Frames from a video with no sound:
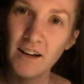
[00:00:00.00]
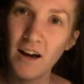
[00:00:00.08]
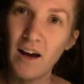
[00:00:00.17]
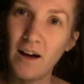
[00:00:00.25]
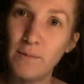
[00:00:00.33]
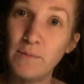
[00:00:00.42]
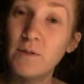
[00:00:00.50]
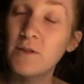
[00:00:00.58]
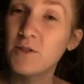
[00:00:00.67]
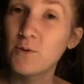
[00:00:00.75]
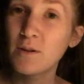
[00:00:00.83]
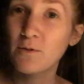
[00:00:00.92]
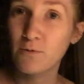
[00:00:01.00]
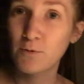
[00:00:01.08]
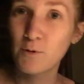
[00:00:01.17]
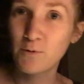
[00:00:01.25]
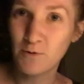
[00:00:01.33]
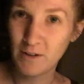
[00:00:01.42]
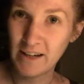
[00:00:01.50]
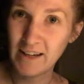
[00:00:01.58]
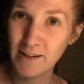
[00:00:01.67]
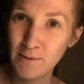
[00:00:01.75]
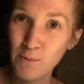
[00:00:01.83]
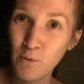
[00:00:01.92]
um, doing fruit for
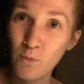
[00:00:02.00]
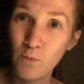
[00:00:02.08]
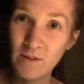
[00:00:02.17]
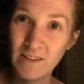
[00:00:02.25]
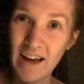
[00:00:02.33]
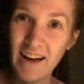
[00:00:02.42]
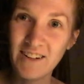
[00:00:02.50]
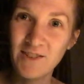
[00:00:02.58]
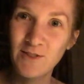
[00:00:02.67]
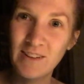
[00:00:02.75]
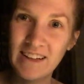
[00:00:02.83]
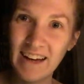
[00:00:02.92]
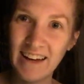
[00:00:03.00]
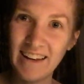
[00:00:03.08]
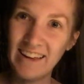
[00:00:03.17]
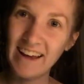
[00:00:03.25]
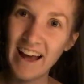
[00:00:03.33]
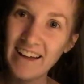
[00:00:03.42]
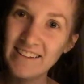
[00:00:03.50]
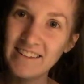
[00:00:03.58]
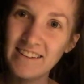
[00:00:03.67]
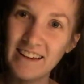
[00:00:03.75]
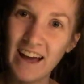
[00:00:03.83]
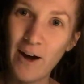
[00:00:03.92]
him was actually kind of like
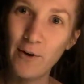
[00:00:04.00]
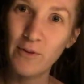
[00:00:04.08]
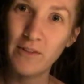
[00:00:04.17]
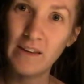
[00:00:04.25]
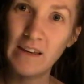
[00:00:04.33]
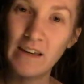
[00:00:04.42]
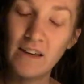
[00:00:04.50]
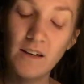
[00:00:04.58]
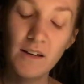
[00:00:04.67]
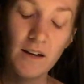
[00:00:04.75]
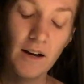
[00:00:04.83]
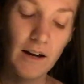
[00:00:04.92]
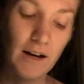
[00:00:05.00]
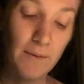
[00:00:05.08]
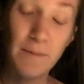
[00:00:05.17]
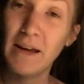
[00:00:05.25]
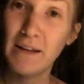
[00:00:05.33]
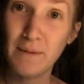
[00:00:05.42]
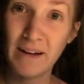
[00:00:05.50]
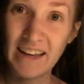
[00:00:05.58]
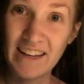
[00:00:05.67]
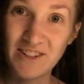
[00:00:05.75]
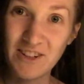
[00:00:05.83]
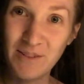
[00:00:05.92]
canceling out the uh, pain
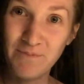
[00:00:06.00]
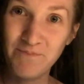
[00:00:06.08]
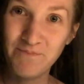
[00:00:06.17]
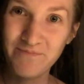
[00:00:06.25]
medication.